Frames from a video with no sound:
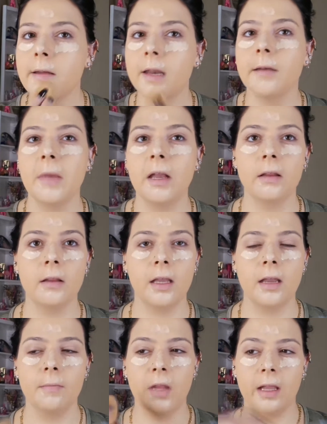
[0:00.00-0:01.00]
And
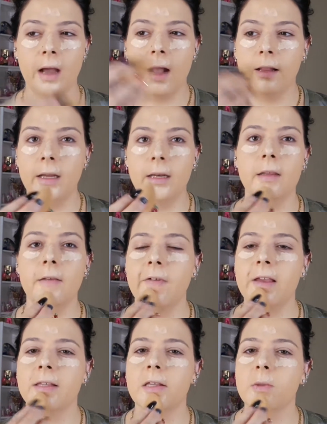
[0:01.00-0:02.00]
mainly I'm like highlighting the
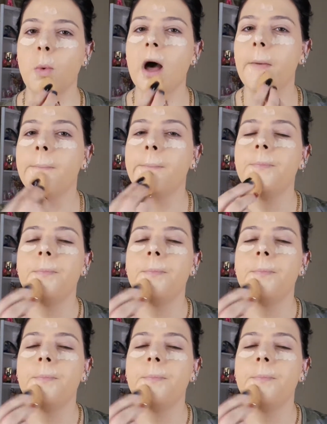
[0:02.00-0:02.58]
face as well.